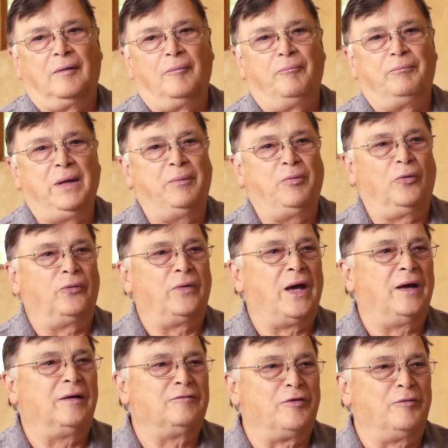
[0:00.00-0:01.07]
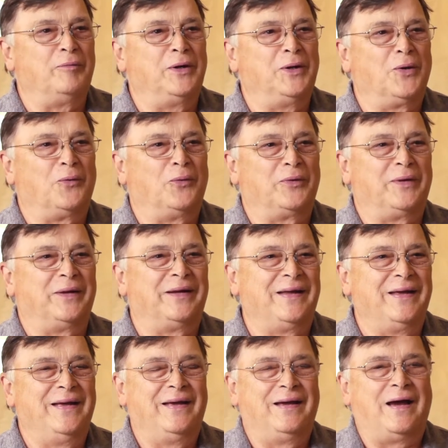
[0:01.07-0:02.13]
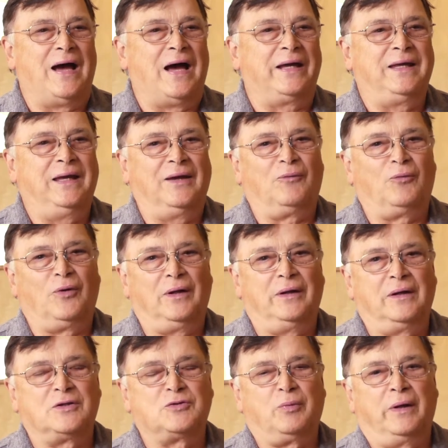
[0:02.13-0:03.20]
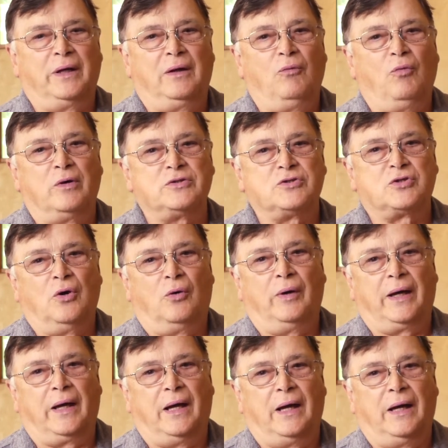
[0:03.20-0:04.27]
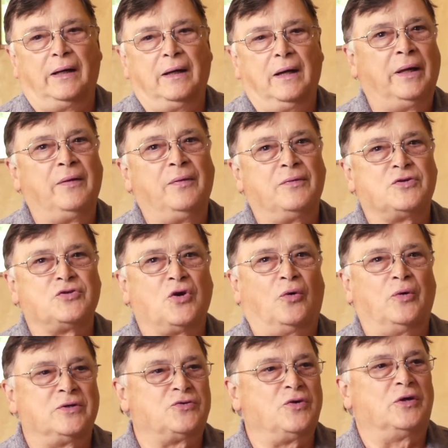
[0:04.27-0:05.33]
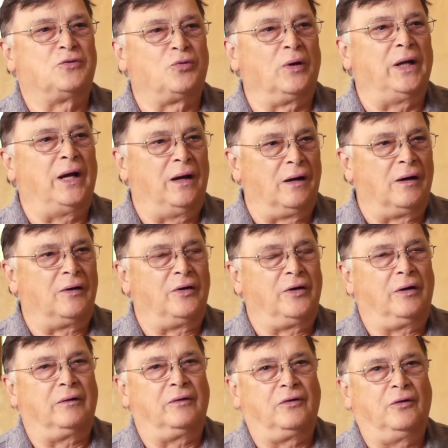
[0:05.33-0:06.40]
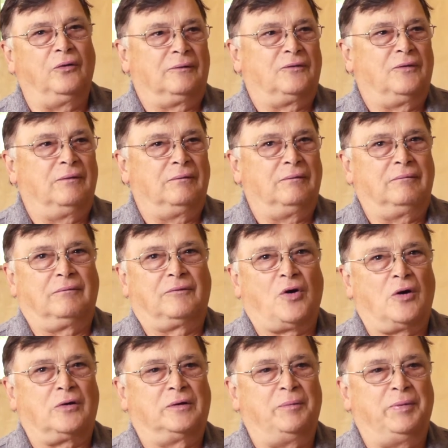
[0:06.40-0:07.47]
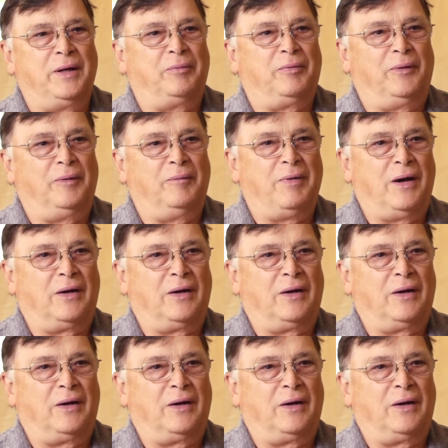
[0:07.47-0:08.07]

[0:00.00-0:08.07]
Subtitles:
people not familiar with it, I can't really explain what's going on. And so it's really hard to talk to people about